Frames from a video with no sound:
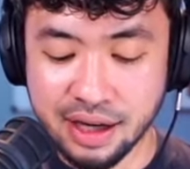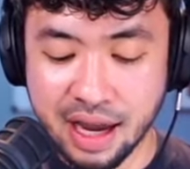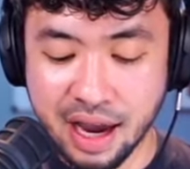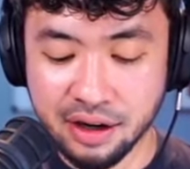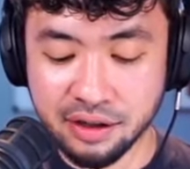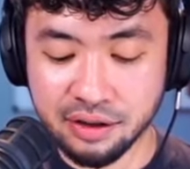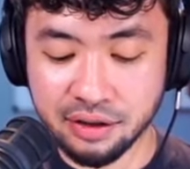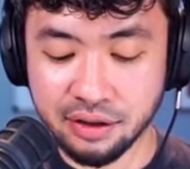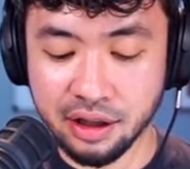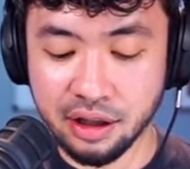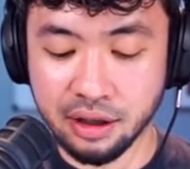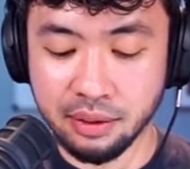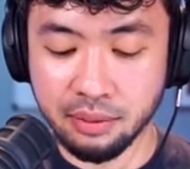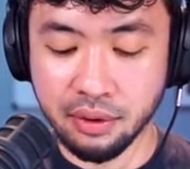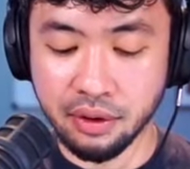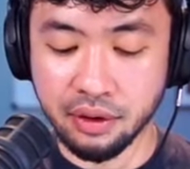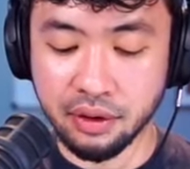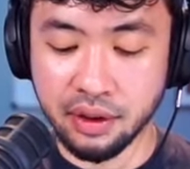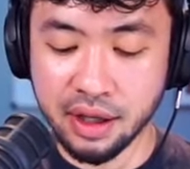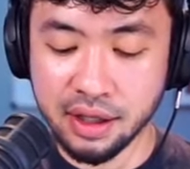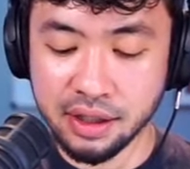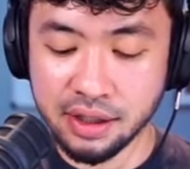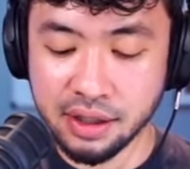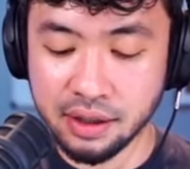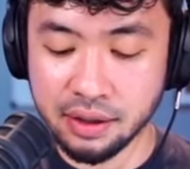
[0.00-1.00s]
actually
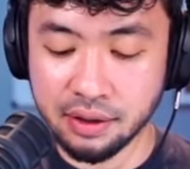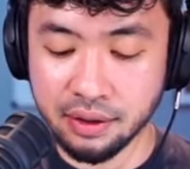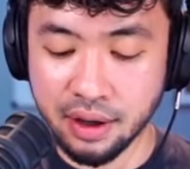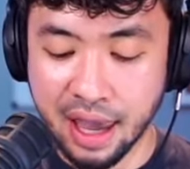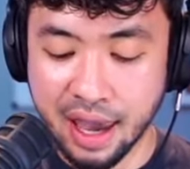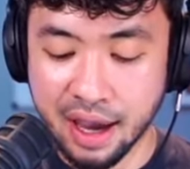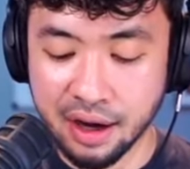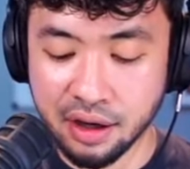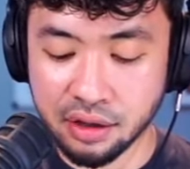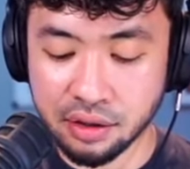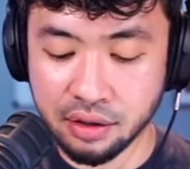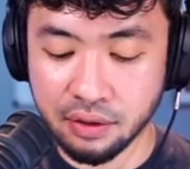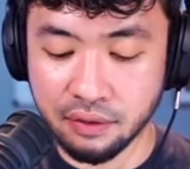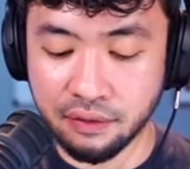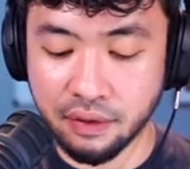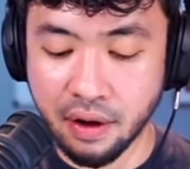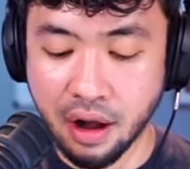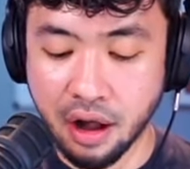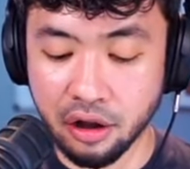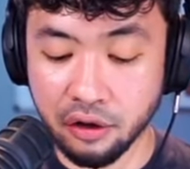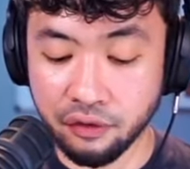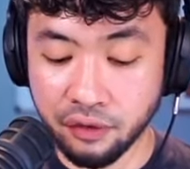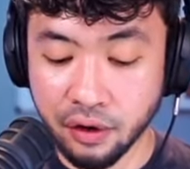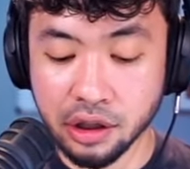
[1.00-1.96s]
this is extra volume.